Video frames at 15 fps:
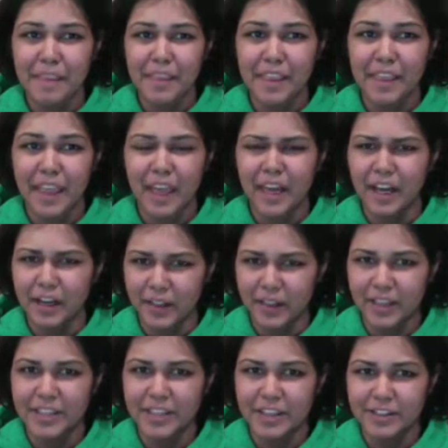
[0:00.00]
And I know
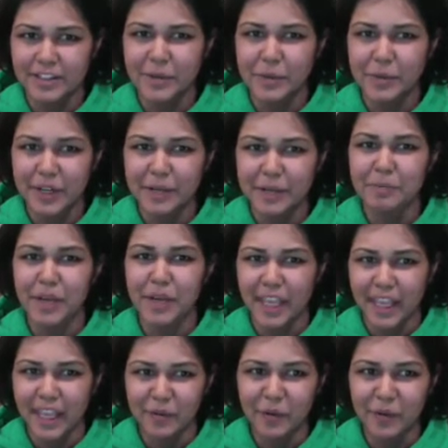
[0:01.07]
that sounds a little weird, but
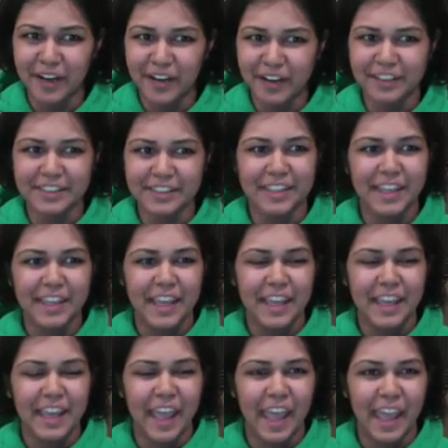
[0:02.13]
it works.
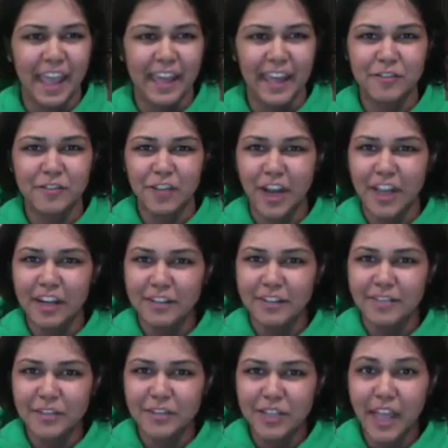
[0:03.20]
And I've tried it a
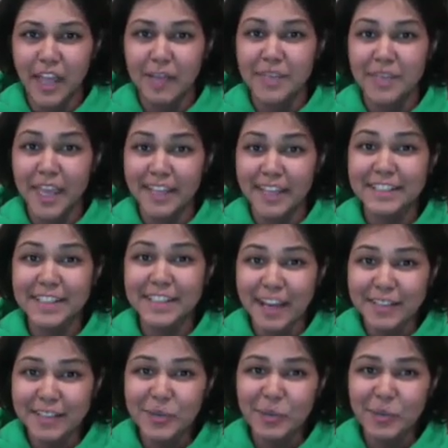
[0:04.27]
few times, and it
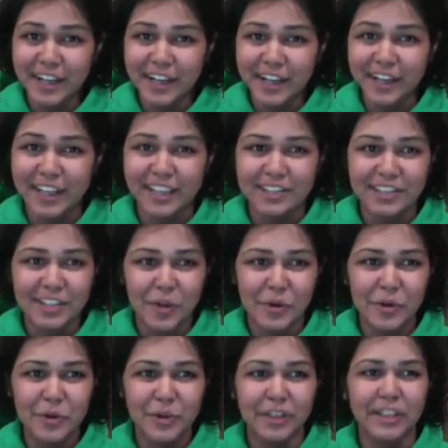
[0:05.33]
does work. It's so
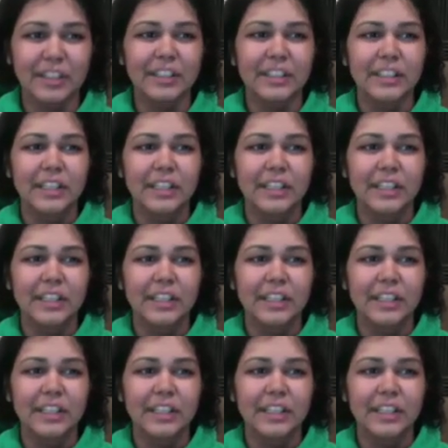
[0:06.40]
cool.